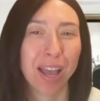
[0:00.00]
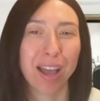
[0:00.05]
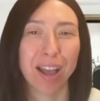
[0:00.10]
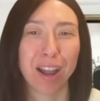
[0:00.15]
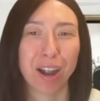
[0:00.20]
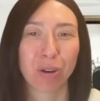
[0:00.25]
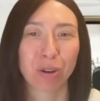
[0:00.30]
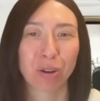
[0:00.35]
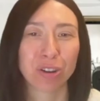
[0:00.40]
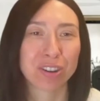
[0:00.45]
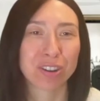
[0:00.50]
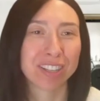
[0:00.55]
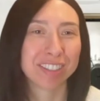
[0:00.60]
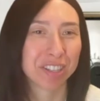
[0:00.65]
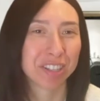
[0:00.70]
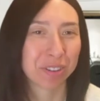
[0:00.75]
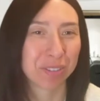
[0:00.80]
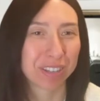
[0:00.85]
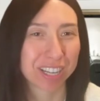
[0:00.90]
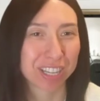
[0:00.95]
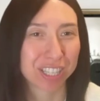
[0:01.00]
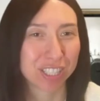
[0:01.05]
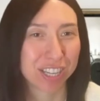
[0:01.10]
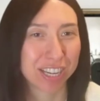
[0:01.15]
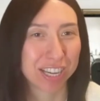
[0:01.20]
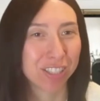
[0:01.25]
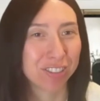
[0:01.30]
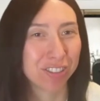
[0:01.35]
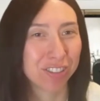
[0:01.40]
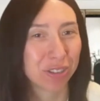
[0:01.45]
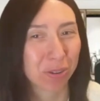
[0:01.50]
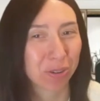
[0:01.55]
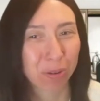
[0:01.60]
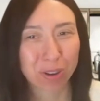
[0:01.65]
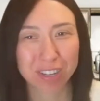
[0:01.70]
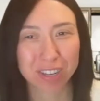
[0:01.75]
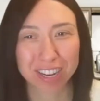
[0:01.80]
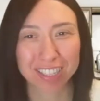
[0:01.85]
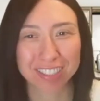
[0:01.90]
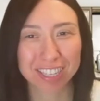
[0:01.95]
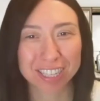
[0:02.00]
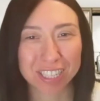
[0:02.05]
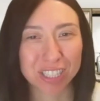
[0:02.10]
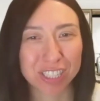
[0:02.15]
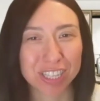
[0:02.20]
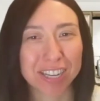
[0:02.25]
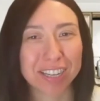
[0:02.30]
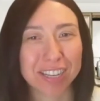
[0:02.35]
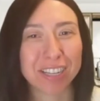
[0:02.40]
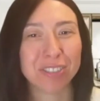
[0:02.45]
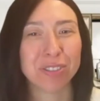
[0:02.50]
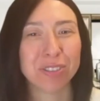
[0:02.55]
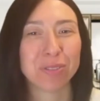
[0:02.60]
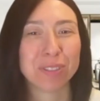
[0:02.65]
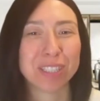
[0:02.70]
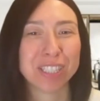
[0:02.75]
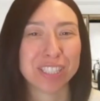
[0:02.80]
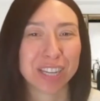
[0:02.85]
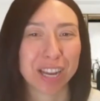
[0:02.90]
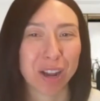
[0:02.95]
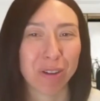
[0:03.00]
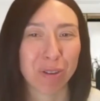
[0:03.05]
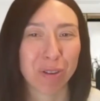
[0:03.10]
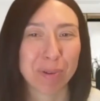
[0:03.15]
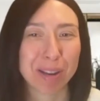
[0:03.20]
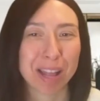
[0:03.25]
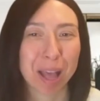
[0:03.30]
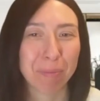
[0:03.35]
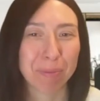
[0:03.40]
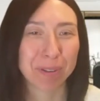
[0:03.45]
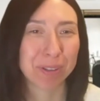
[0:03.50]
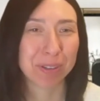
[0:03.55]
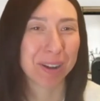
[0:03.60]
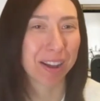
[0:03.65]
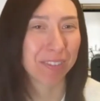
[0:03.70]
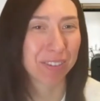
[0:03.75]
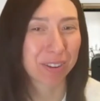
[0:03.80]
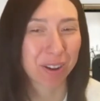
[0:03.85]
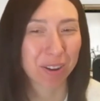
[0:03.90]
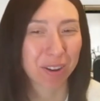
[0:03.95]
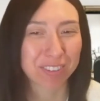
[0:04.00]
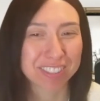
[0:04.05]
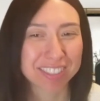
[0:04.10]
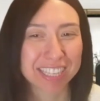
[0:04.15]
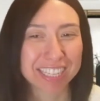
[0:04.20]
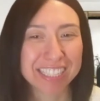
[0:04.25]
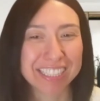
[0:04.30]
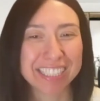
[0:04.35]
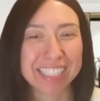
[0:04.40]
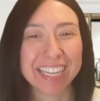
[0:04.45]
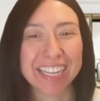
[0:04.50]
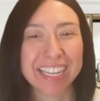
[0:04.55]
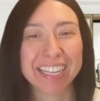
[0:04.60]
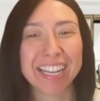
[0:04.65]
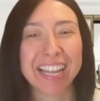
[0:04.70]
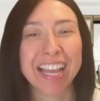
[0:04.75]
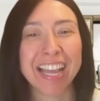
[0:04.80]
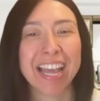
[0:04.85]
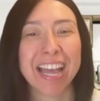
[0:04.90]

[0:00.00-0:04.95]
or you're considering a change in your organization, do reach out. We'd be happy to have a conversation.